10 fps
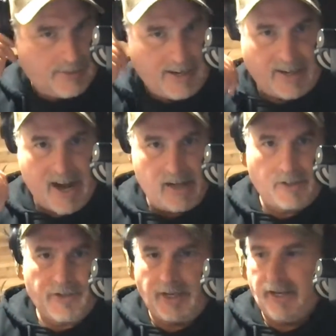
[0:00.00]

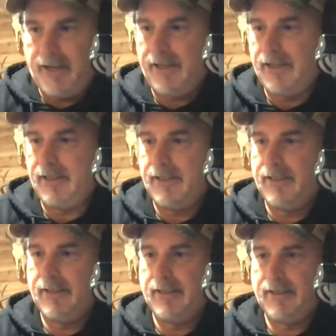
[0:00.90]
Technology.
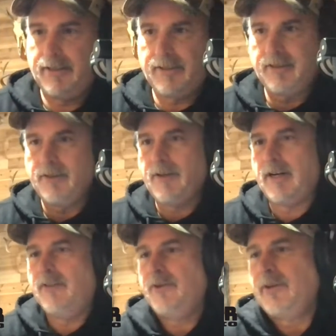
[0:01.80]

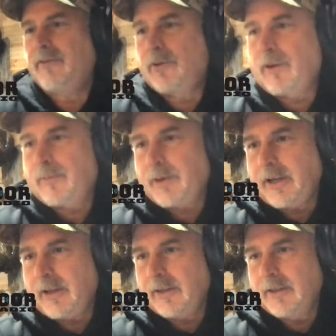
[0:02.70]
Uh, turn that phone up, will you?